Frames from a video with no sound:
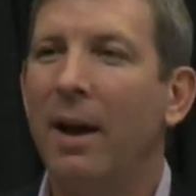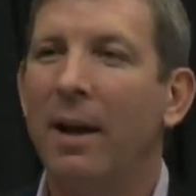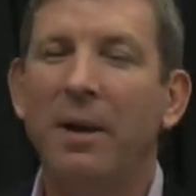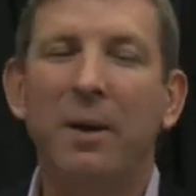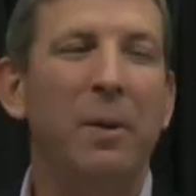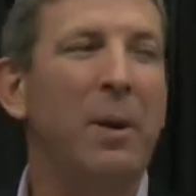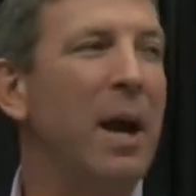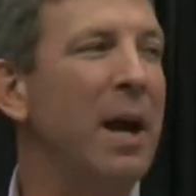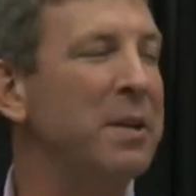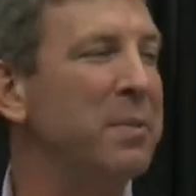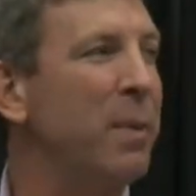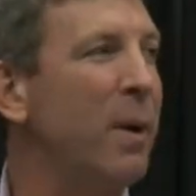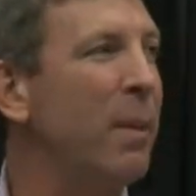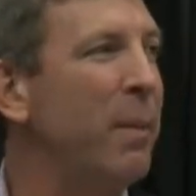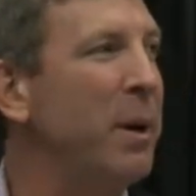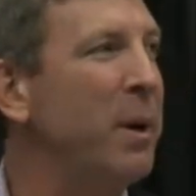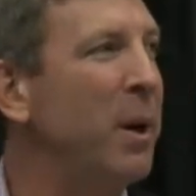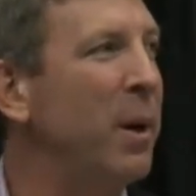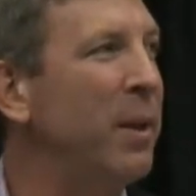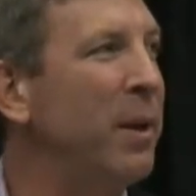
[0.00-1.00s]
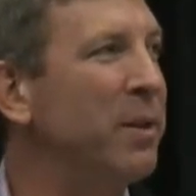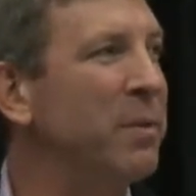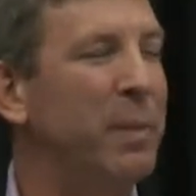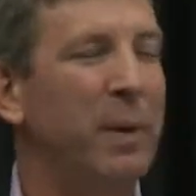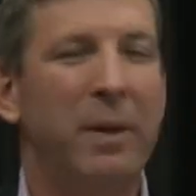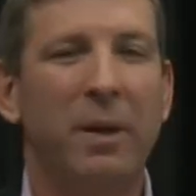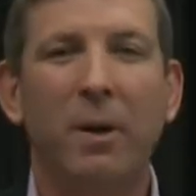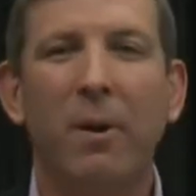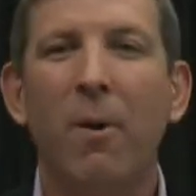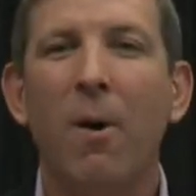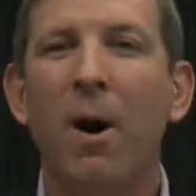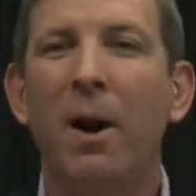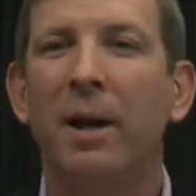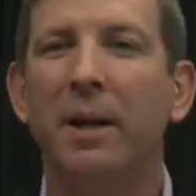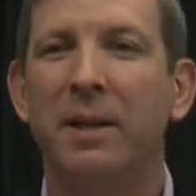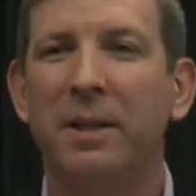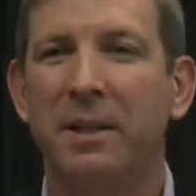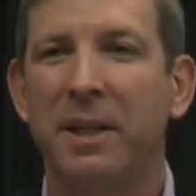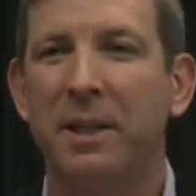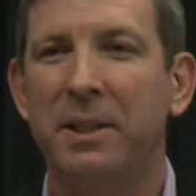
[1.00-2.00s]
You guys probably know this, but the
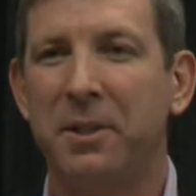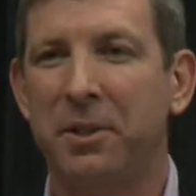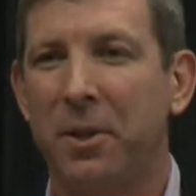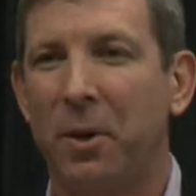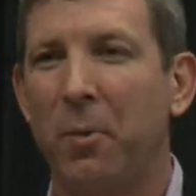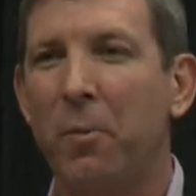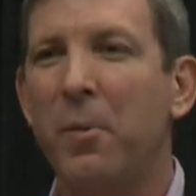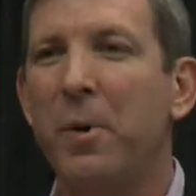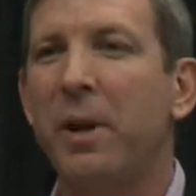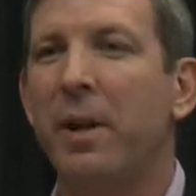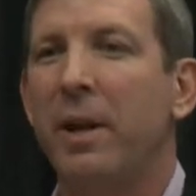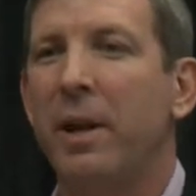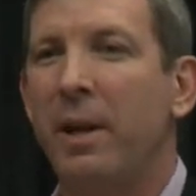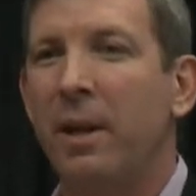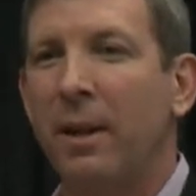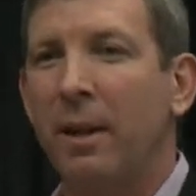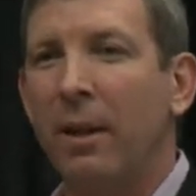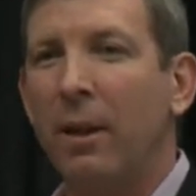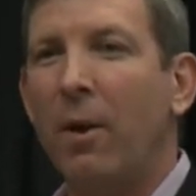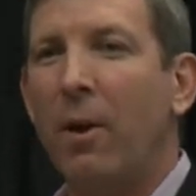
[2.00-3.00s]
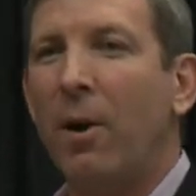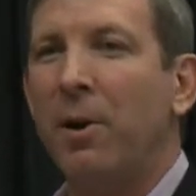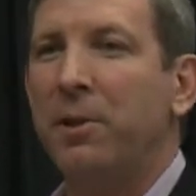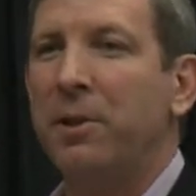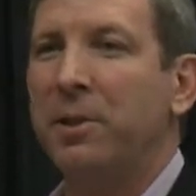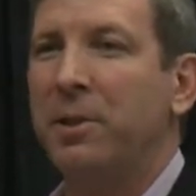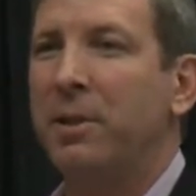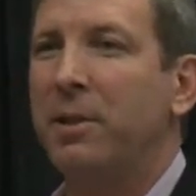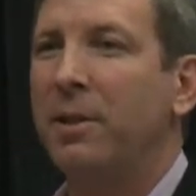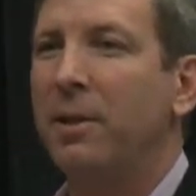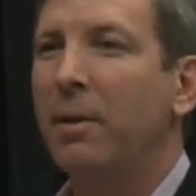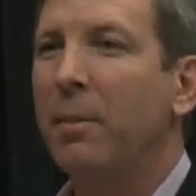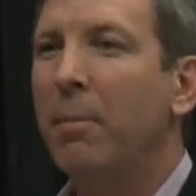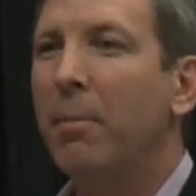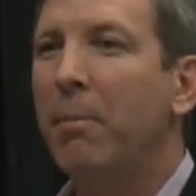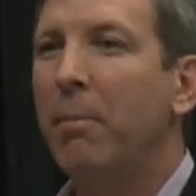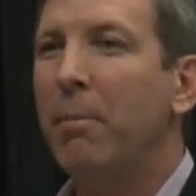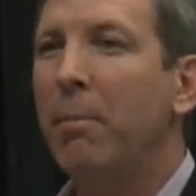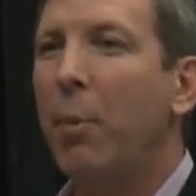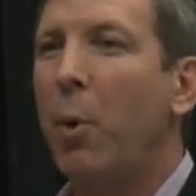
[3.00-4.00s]
chronic diseases are really the largest
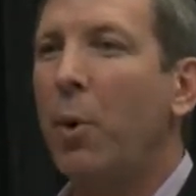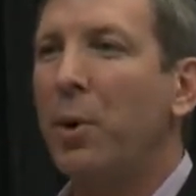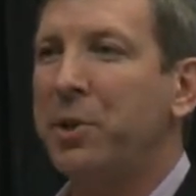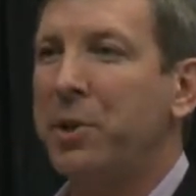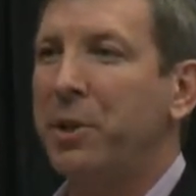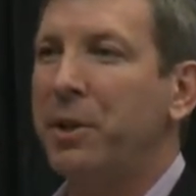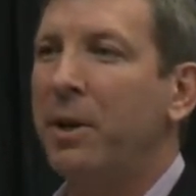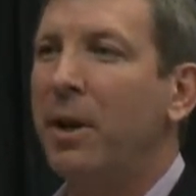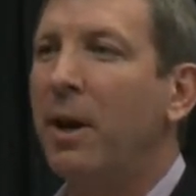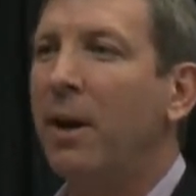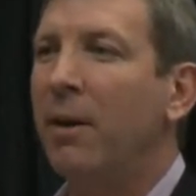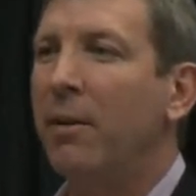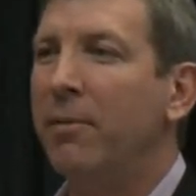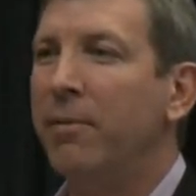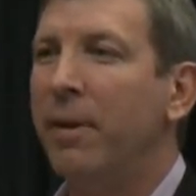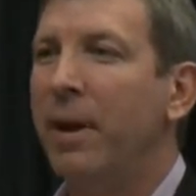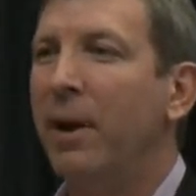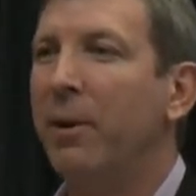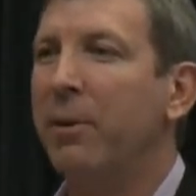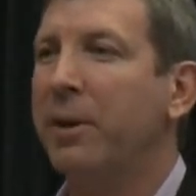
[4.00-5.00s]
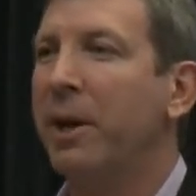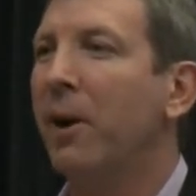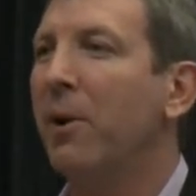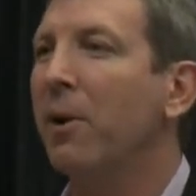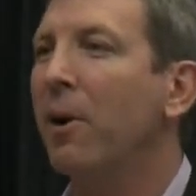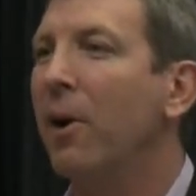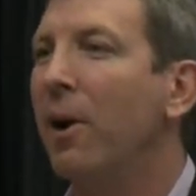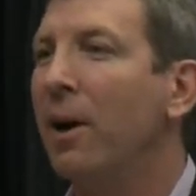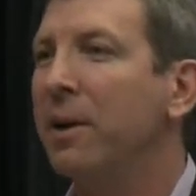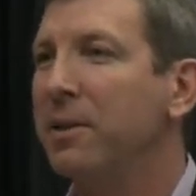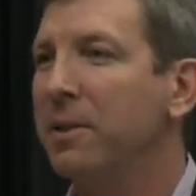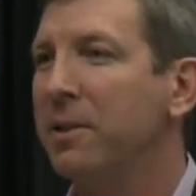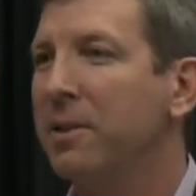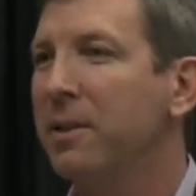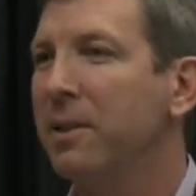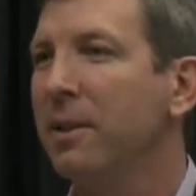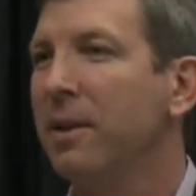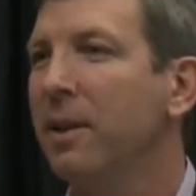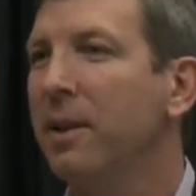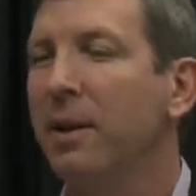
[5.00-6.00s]
portion of healthcare costs.